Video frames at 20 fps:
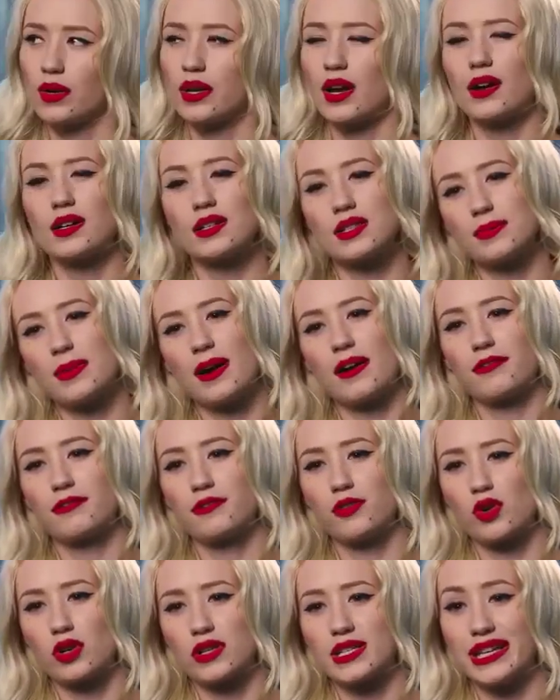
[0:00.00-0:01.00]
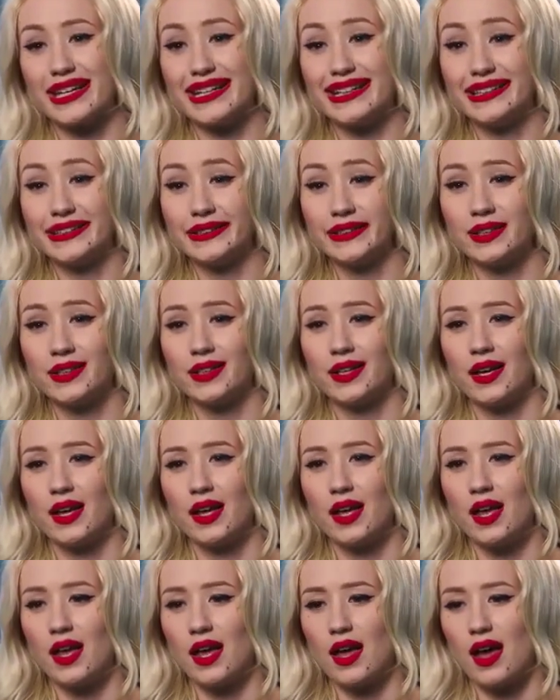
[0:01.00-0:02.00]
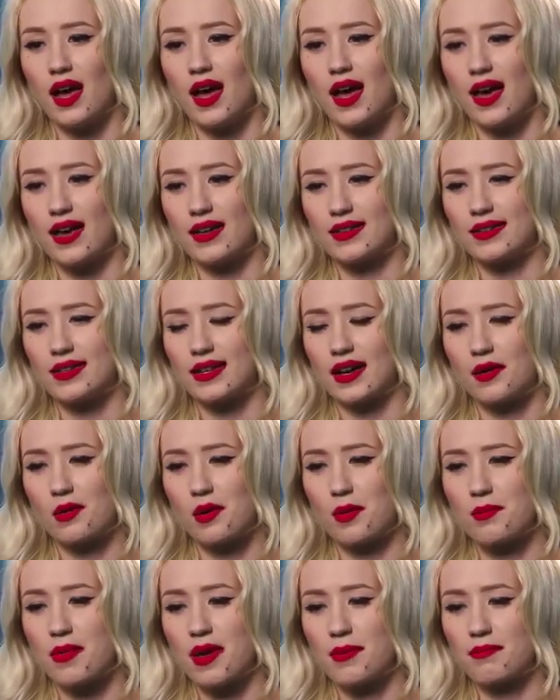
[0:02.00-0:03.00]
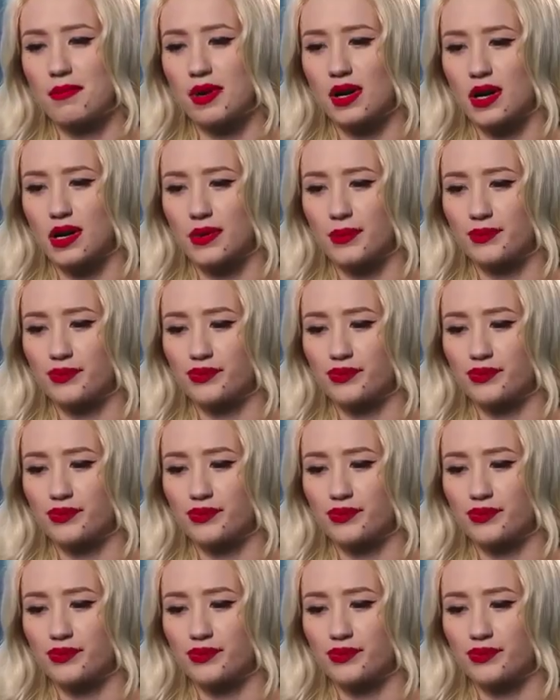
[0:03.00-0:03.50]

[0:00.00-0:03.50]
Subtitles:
when I was about 14. And I remember